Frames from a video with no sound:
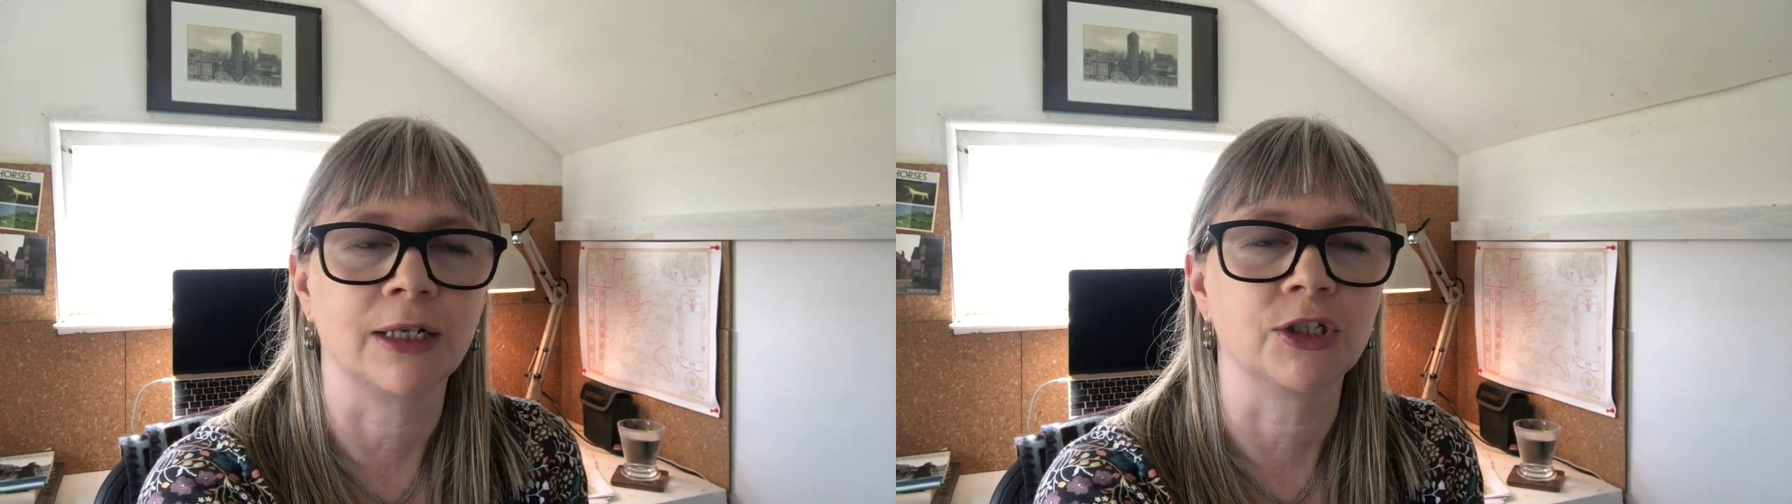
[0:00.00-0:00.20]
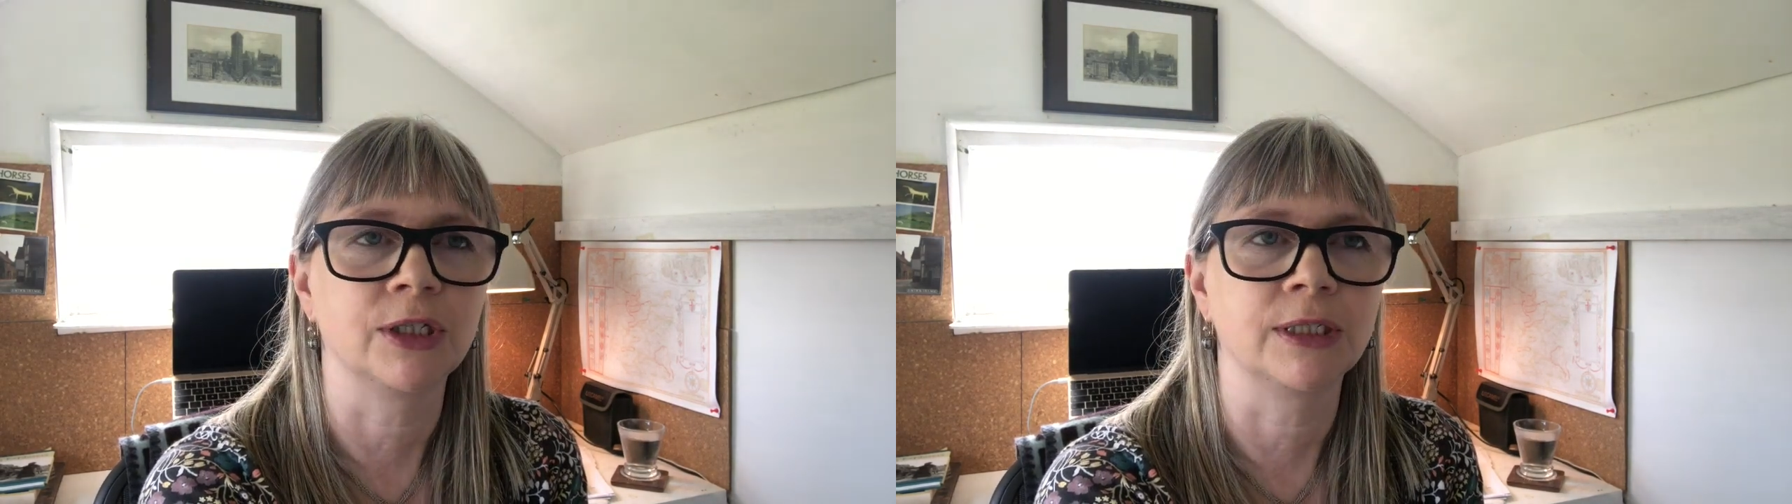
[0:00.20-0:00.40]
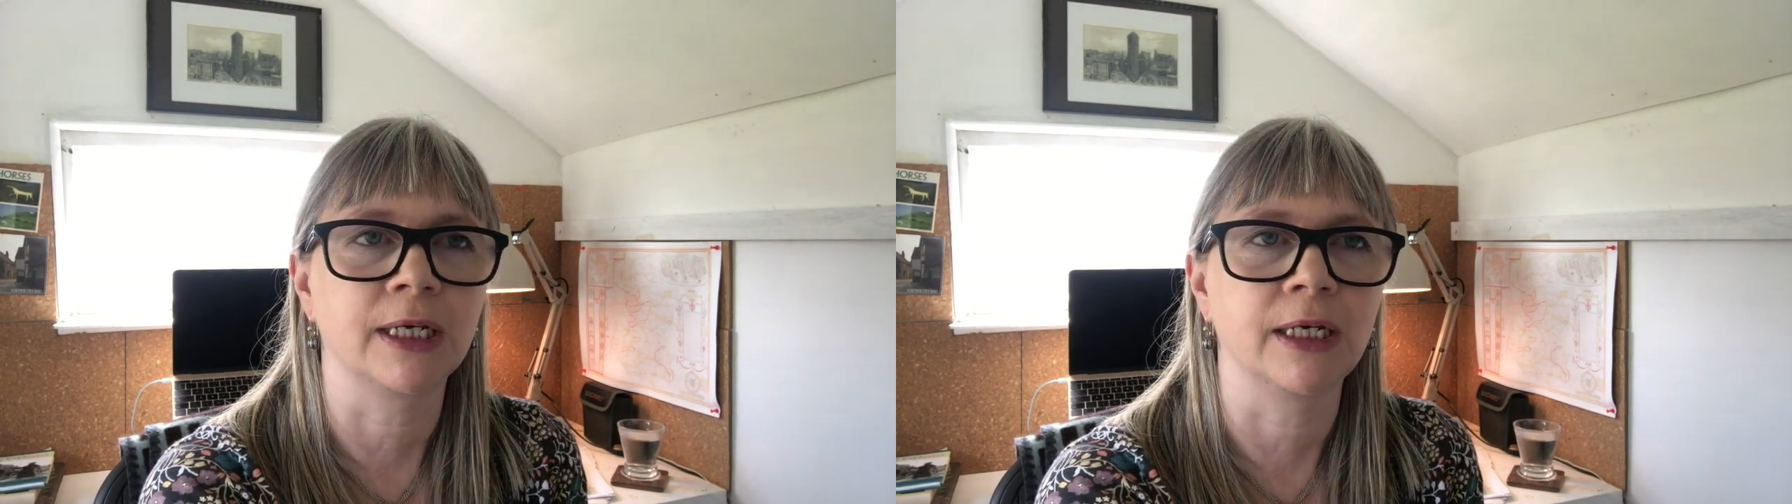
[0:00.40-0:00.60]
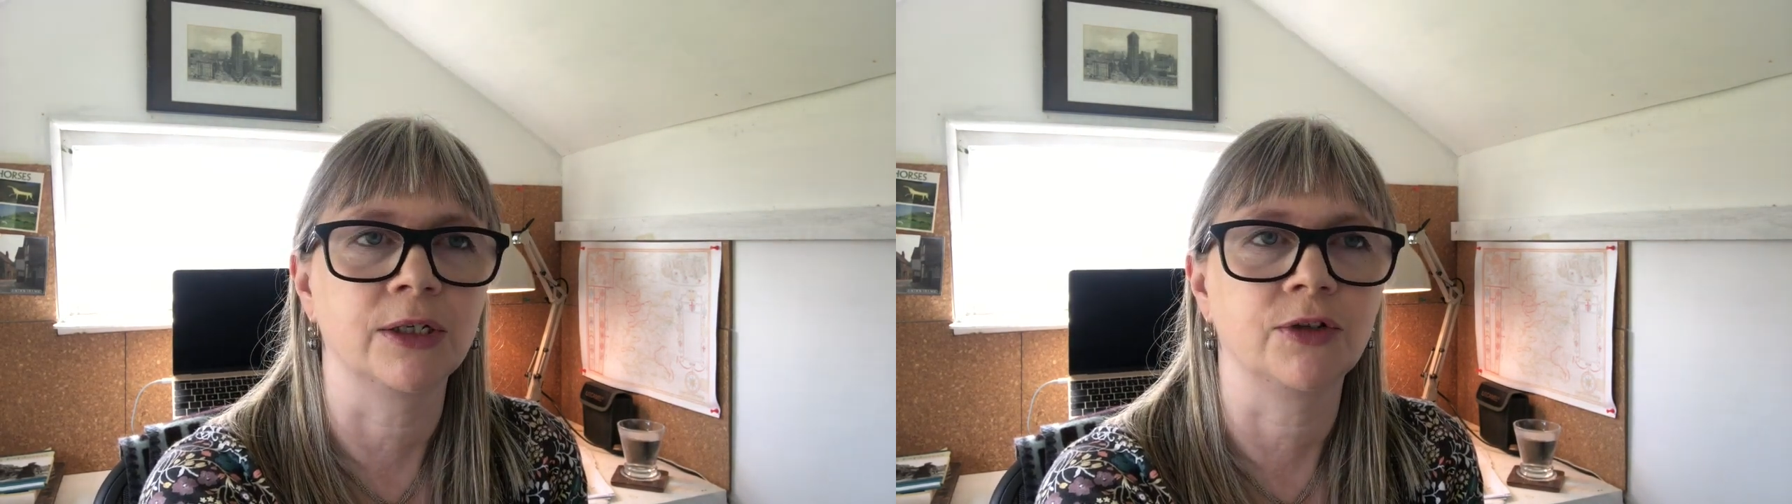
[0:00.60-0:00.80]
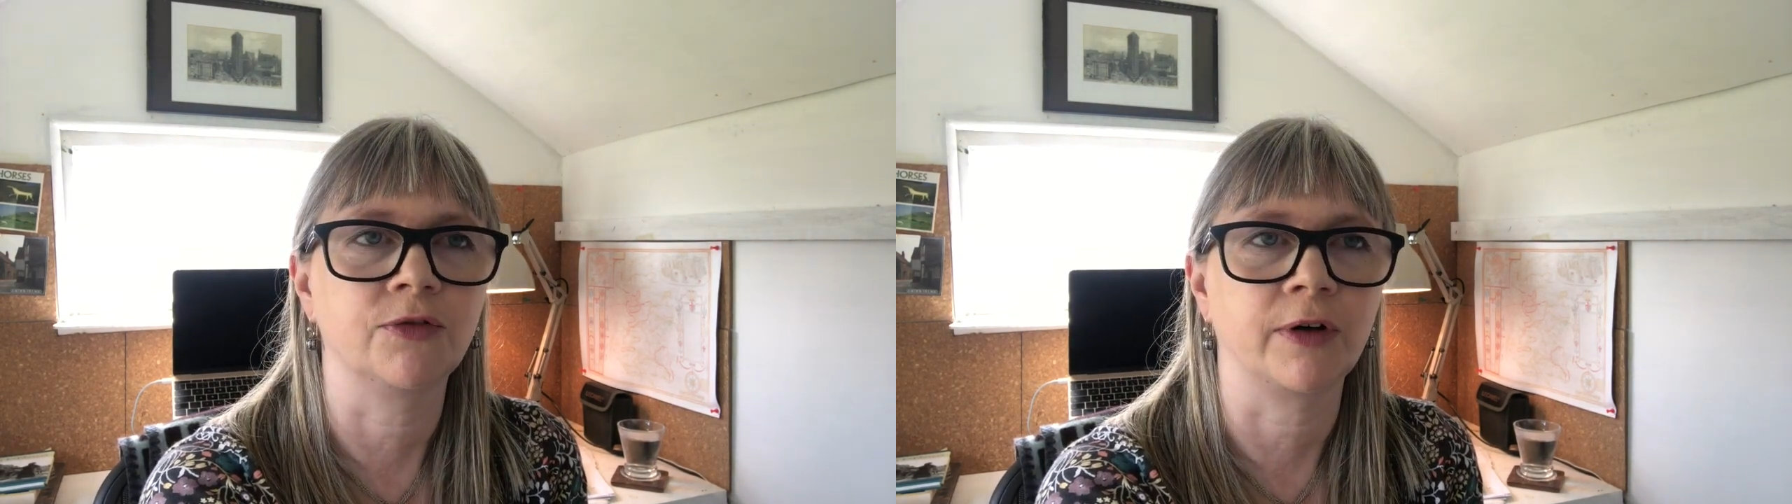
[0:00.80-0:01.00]
and she's
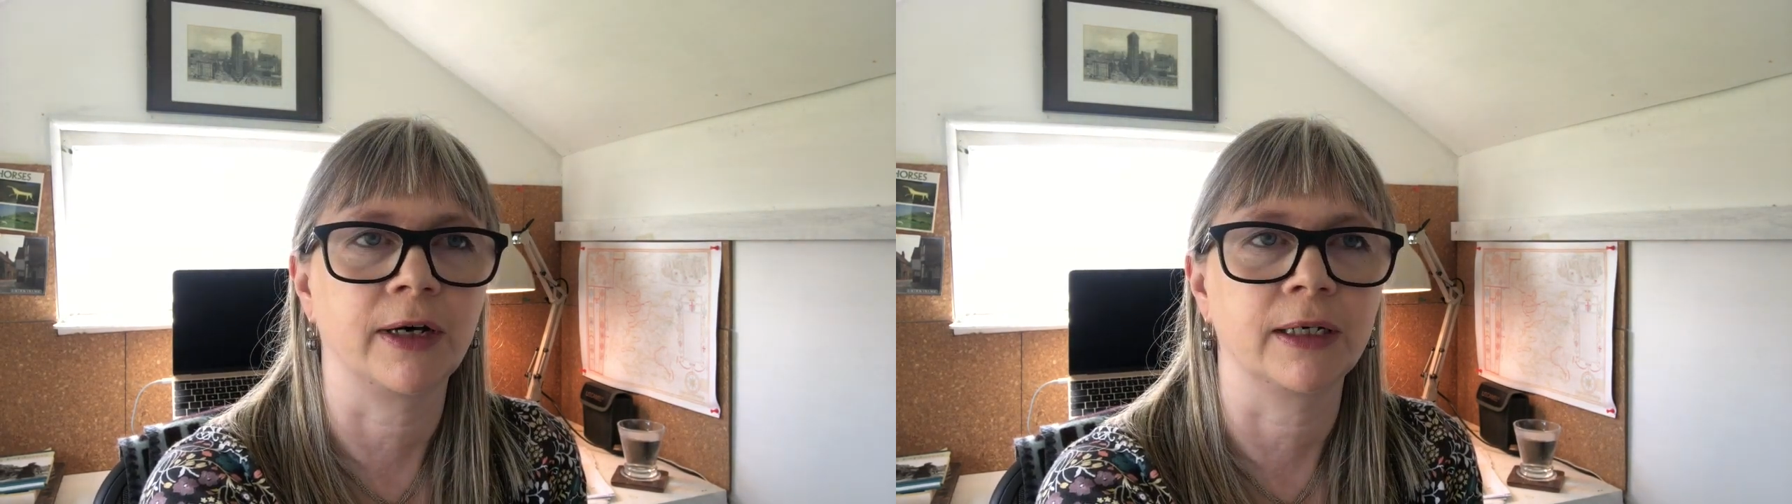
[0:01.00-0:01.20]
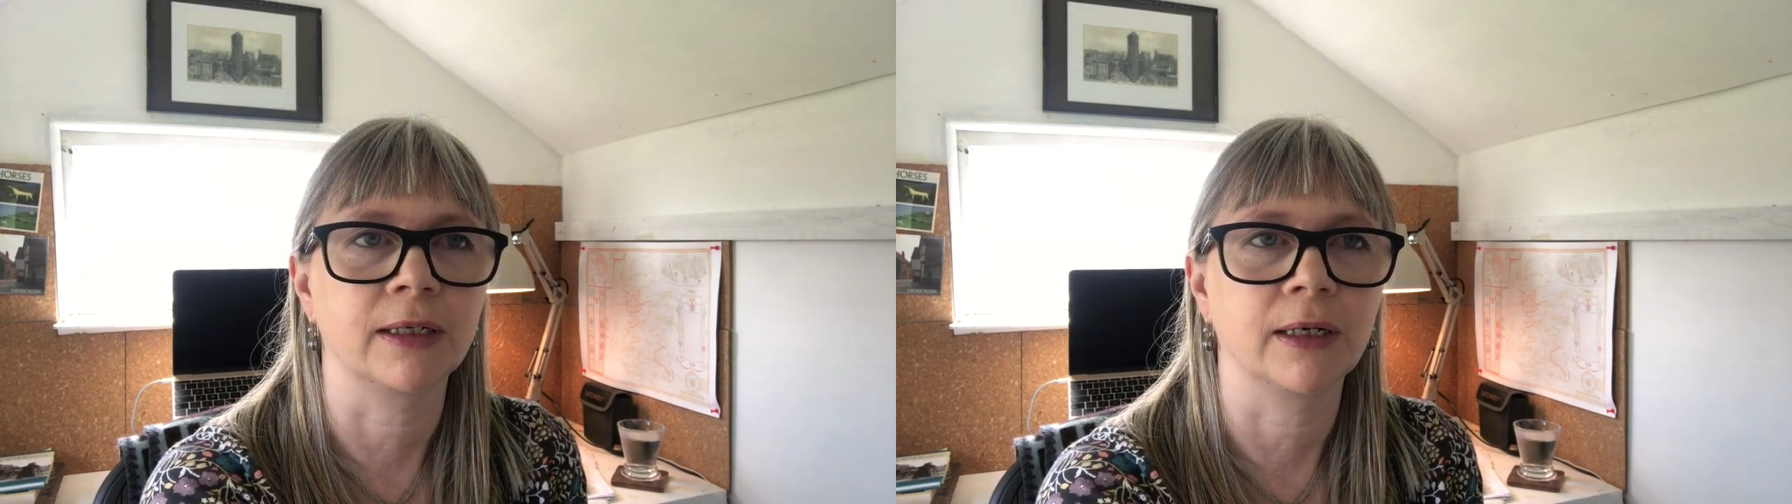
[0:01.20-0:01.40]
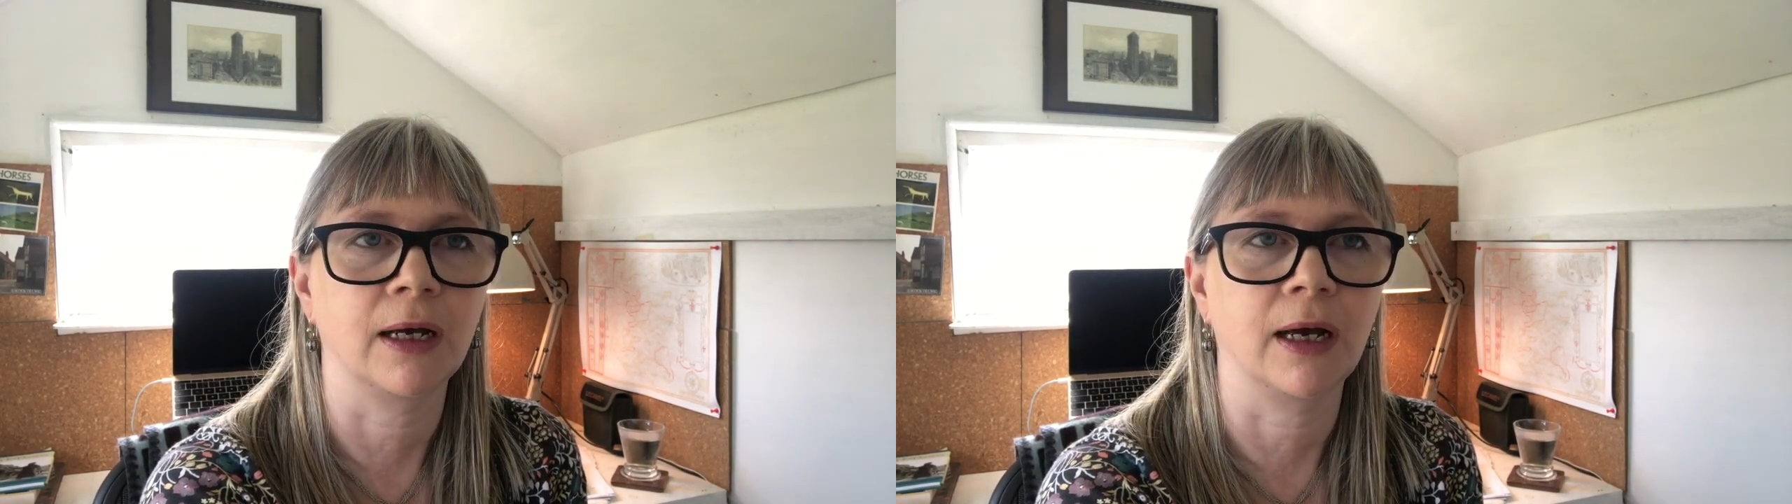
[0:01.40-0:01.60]
keen to find